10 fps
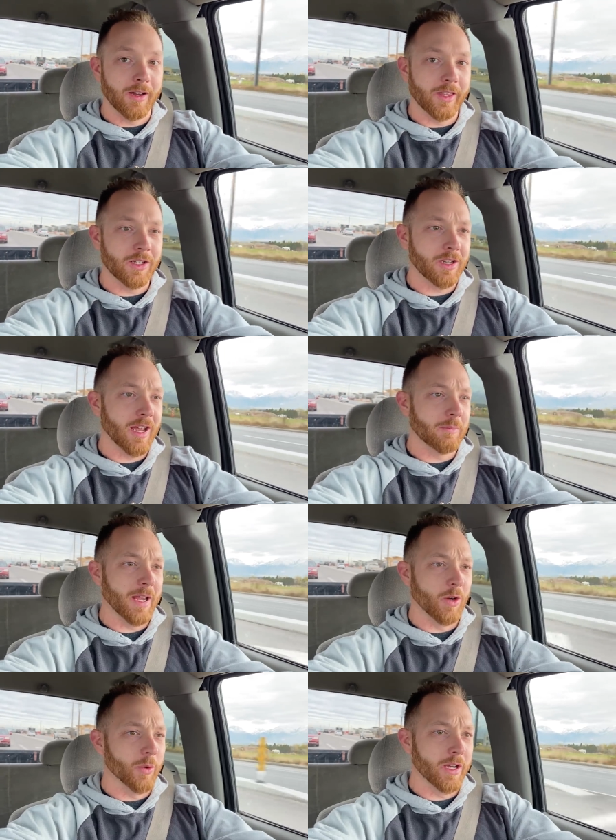and they just kind of
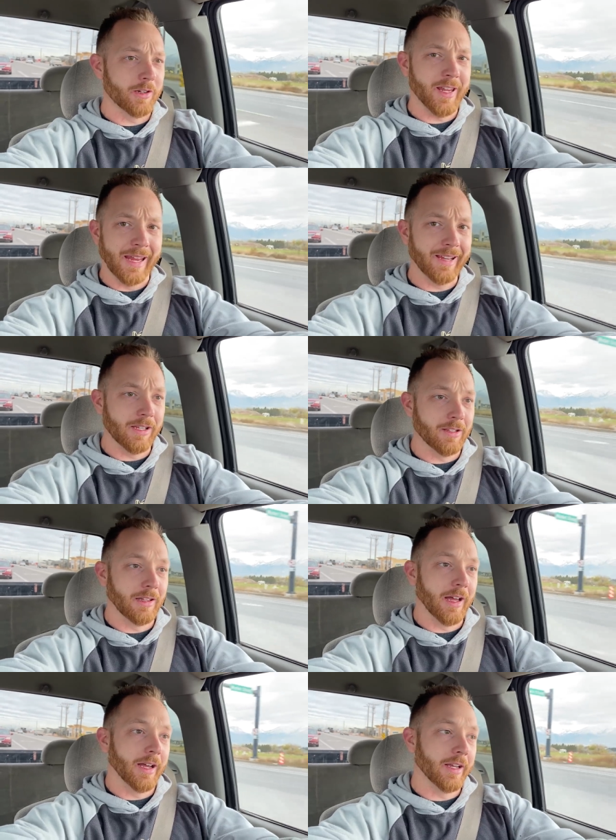made a weird kink in the
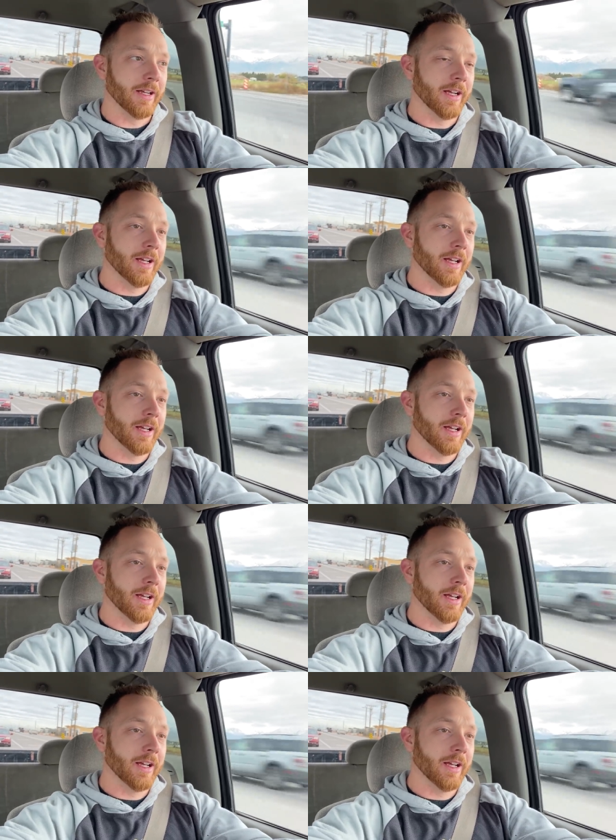line.